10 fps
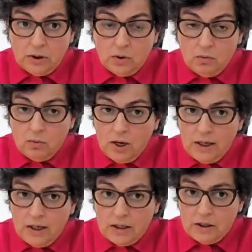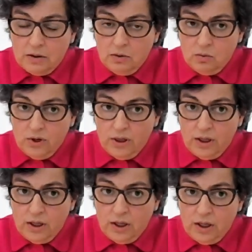One is with
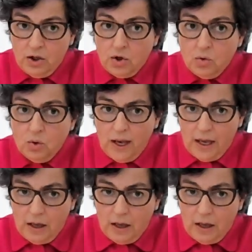the UK